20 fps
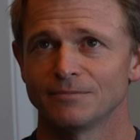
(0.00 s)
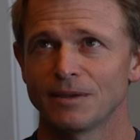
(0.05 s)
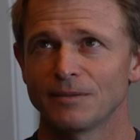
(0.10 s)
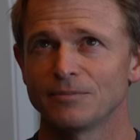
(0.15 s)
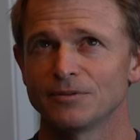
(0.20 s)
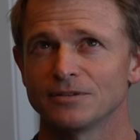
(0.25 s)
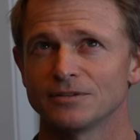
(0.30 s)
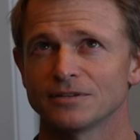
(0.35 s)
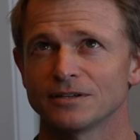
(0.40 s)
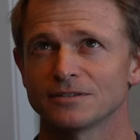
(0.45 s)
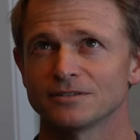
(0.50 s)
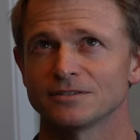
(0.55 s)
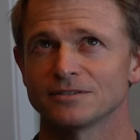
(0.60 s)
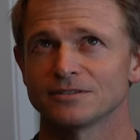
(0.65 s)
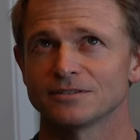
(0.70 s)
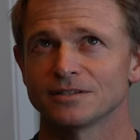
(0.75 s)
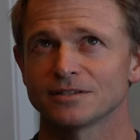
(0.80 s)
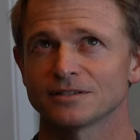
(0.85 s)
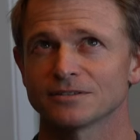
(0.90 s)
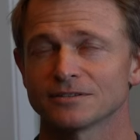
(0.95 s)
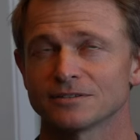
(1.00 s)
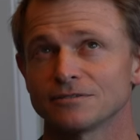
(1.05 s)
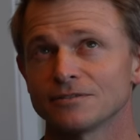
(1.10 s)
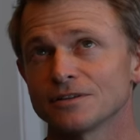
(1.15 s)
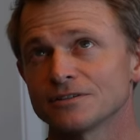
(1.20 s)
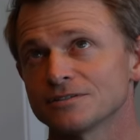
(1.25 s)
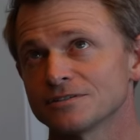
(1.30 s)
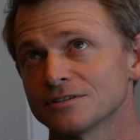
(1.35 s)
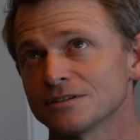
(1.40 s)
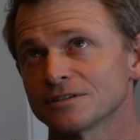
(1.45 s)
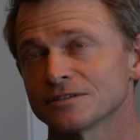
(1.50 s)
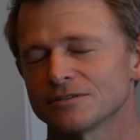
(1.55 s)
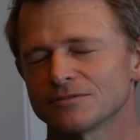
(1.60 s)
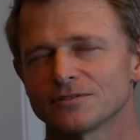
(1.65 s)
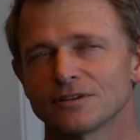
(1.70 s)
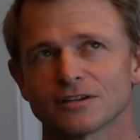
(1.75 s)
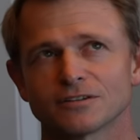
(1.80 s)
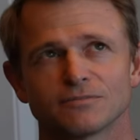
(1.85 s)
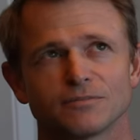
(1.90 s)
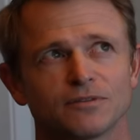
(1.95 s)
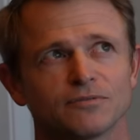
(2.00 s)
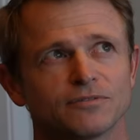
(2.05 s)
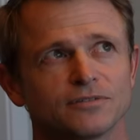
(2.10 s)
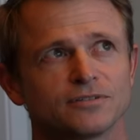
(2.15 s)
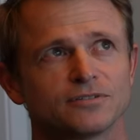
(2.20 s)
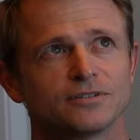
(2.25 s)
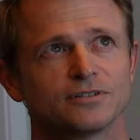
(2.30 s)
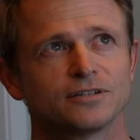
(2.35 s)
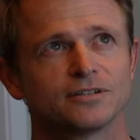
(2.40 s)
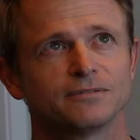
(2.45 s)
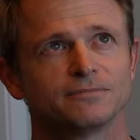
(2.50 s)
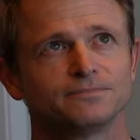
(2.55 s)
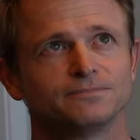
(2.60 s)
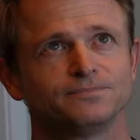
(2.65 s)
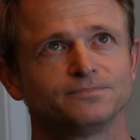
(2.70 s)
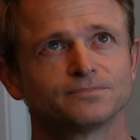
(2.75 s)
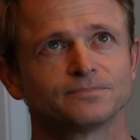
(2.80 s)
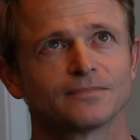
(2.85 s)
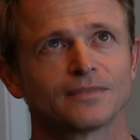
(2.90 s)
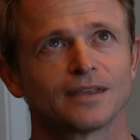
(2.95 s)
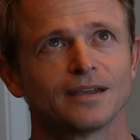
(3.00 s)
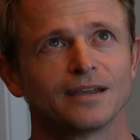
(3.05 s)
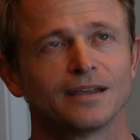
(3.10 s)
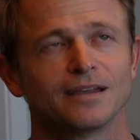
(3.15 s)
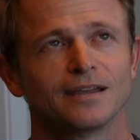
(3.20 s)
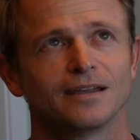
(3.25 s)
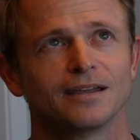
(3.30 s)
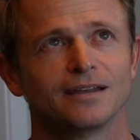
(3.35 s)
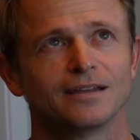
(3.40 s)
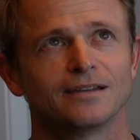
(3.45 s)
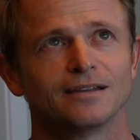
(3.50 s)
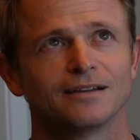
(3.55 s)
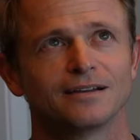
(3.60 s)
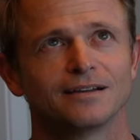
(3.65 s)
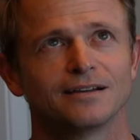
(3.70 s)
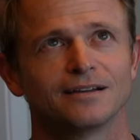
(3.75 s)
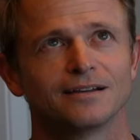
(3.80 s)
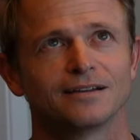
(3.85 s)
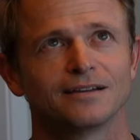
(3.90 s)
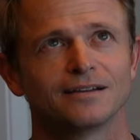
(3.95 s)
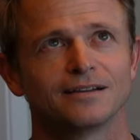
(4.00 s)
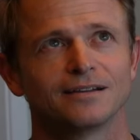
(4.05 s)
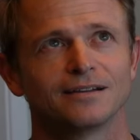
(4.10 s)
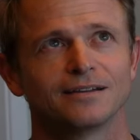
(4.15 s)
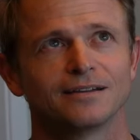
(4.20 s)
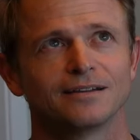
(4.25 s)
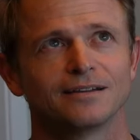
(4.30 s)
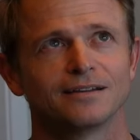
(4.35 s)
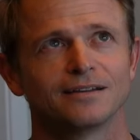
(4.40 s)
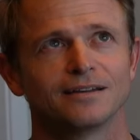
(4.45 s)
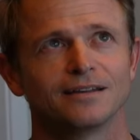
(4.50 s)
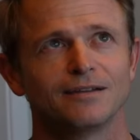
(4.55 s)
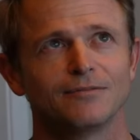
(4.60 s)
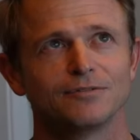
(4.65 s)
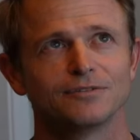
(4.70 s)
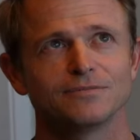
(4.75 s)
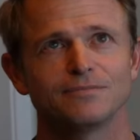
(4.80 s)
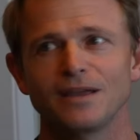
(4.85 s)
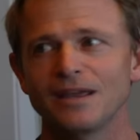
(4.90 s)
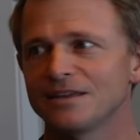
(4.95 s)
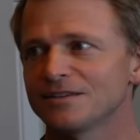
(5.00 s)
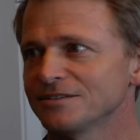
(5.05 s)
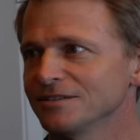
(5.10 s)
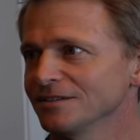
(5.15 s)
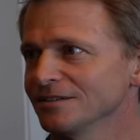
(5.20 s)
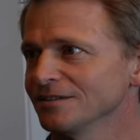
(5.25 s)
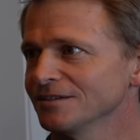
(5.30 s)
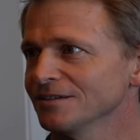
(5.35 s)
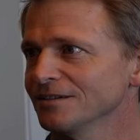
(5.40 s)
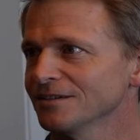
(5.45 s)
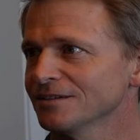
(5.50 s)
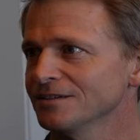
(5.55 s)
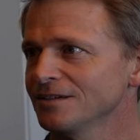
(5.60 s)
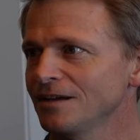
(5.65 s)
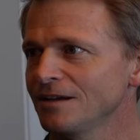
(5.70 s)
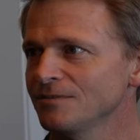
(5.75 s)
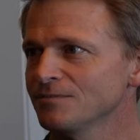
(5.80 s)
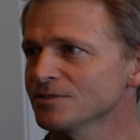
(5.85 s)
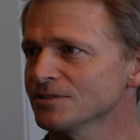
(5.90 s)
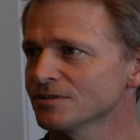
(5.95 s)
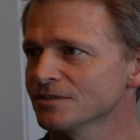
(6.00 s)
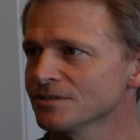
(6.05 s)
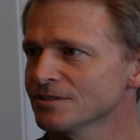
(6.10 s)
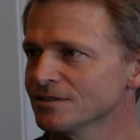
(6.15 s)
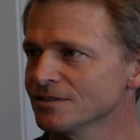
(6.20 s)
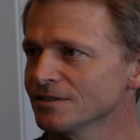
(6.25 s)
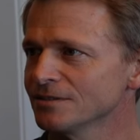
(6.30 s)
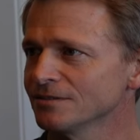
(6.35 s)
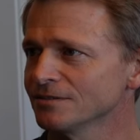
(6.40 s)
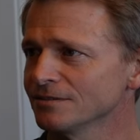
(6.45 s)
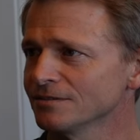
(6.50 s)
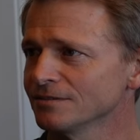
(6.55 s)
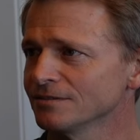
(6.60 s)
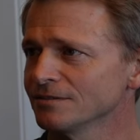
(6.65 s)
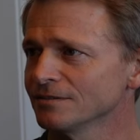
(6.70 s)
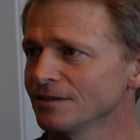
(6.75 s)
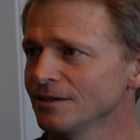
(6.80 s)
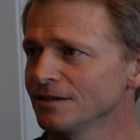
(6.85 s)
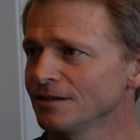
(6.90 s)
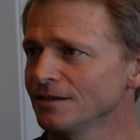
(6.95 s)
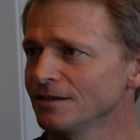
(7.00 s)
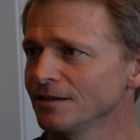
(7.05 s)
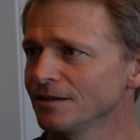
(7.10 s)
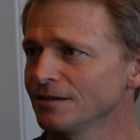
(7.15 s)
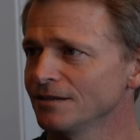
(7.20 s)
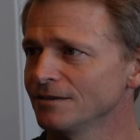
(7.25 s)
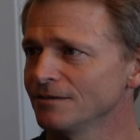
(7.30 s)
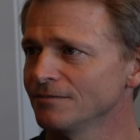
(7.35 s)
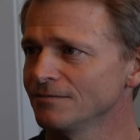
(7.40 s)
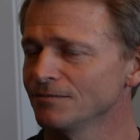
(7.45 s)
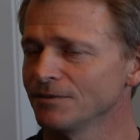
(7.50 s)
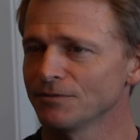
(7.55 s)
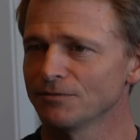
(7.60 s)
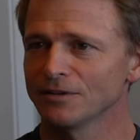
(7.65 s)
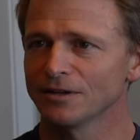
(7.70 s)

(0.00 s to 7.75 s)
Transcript: Maybe 2006, 2006. It was actually my first year, and uh, it was amazing. Like time stood still, and and we